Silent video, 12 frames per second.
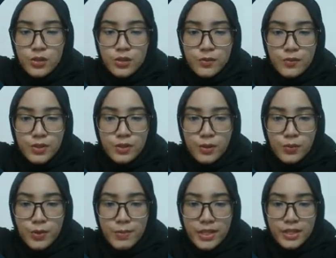used freeze
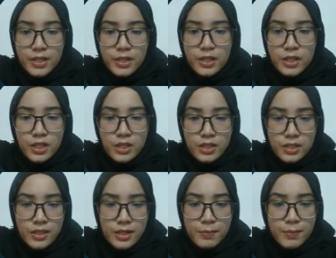thawing method.
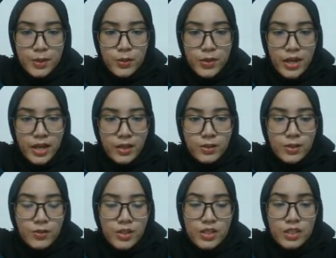The sample with high
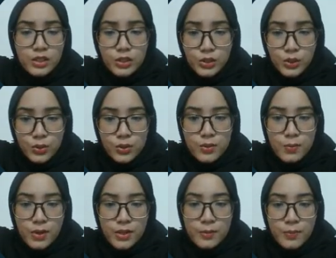concentration shows
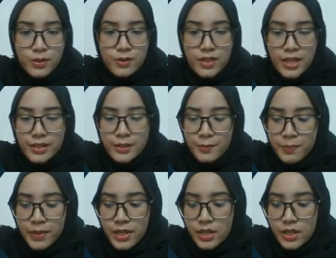smaller pore size.